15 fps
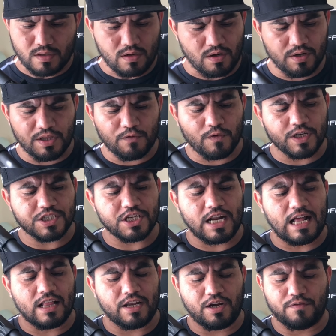on the
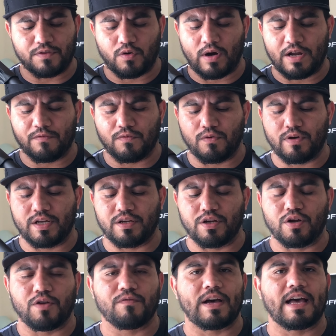functionality of the rifle, and
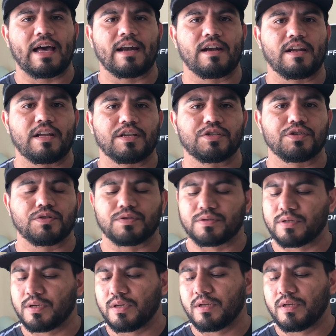if I had any issues,